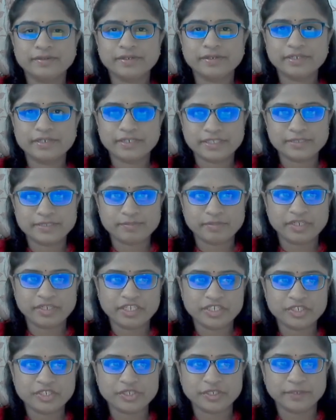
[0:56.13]

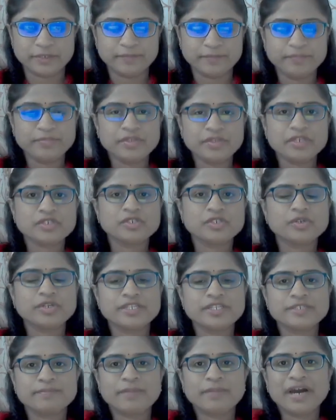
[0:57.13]
respiration. So
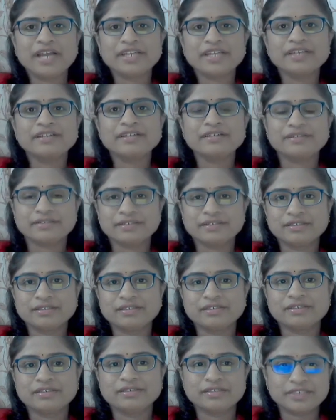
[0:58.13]

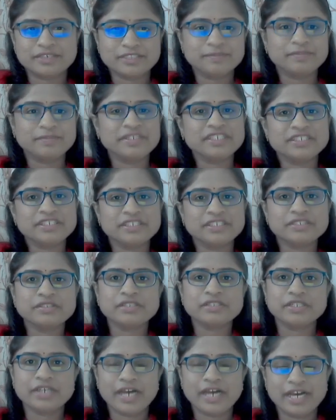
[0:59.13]

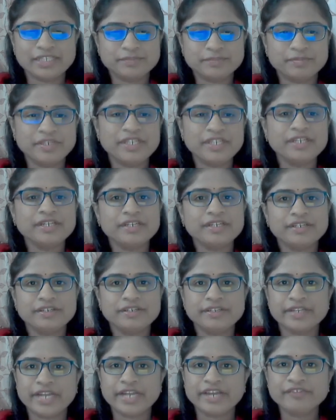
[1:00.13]
respiration has been
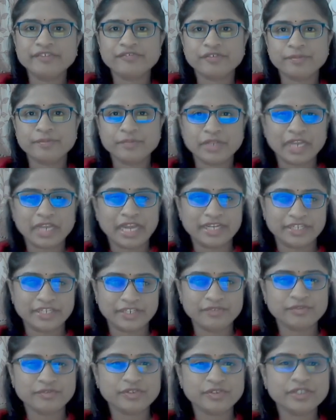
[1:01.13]
derived from the
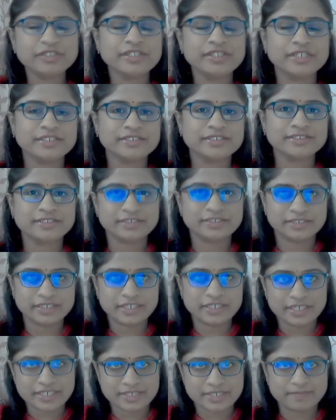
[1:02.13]
Latin word, that is
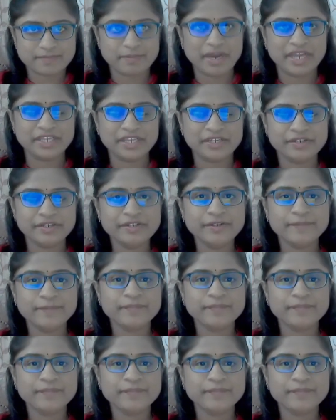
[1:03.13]
respire,